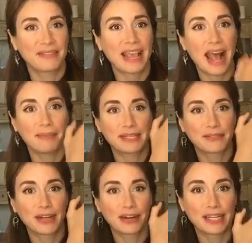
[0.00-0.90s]
of the
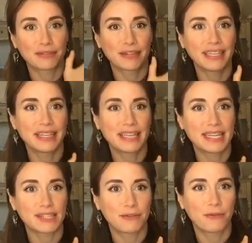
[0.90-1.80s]
atmosphere is really
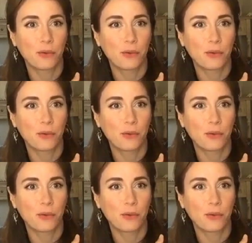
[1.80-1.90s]
these